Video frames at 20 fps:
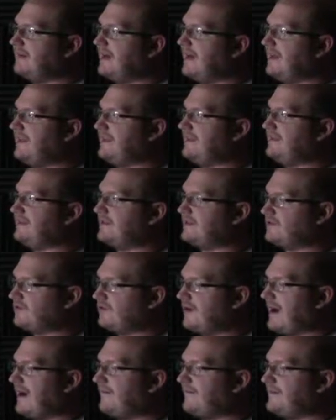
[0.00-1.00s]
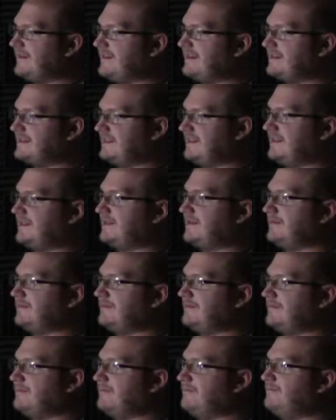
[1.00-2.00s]
and then the crafting is like
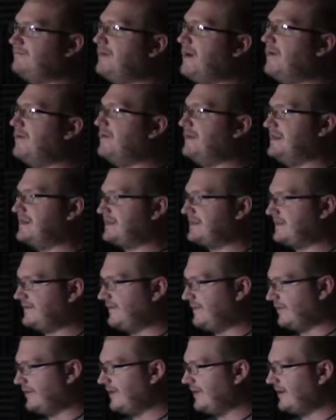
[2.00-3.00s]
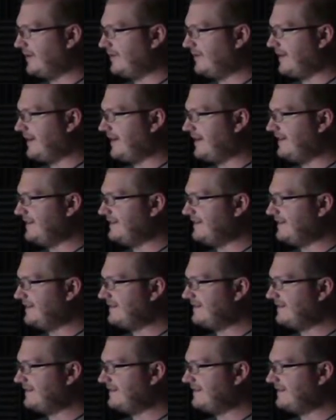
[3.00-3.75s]
bonus for it, right?